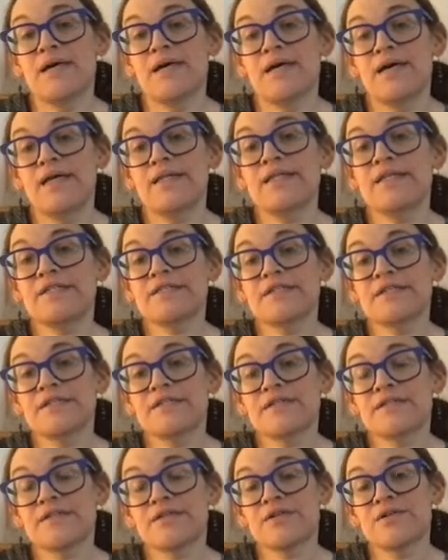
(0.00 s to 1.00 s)
And this
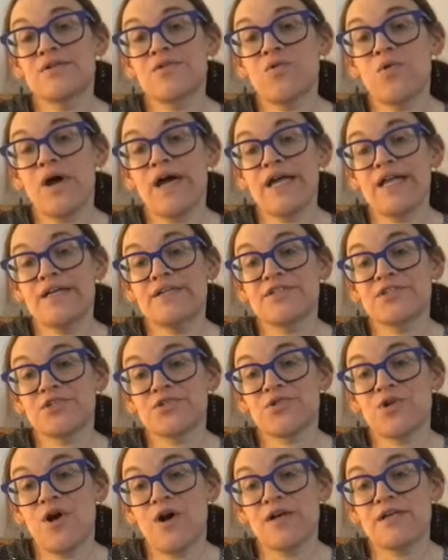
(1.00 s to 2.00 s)
is quite a
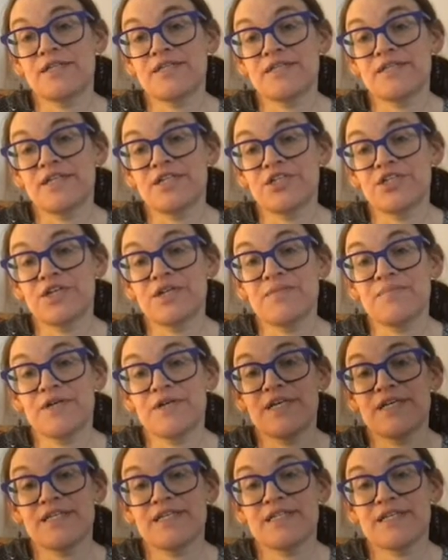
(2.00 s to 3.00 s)
strong decision
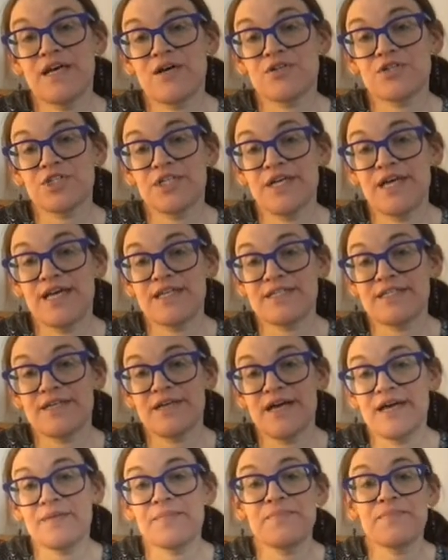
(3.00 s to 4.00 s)
because now she has
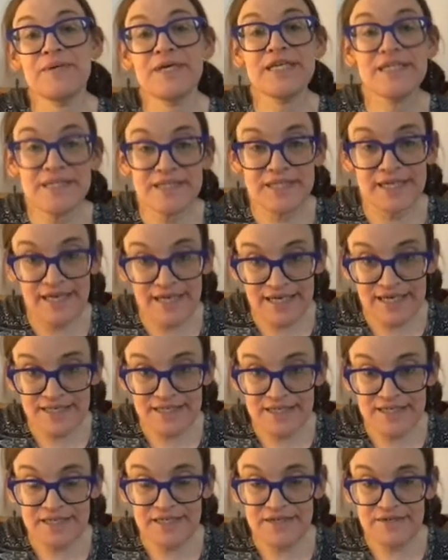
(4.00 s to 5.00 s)
knight
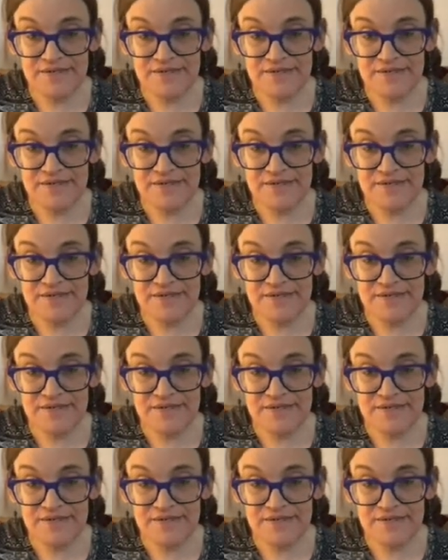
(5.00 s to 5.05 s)
b6,